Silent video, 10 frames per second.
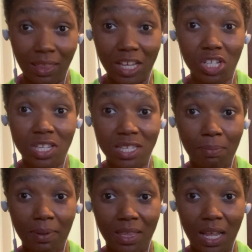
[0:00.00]
That's your
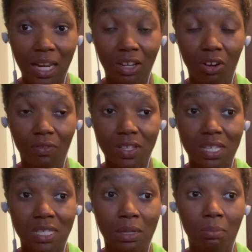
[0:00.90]
sympathetic nervous
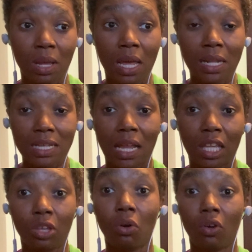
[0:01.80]
system
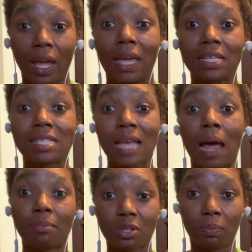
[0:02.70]
telling you, okay, it's
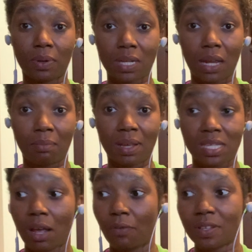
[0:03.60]
time to protect
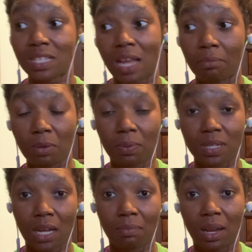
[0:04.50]
myself. It's time to
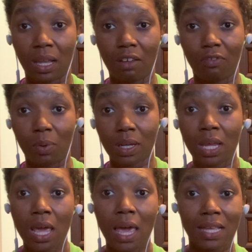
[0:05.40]
protect my loved one.
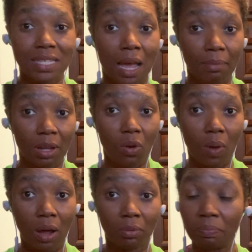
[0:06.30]
It's time to go
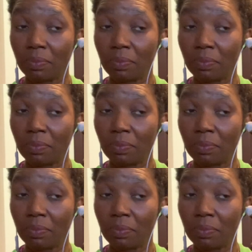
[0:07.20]
out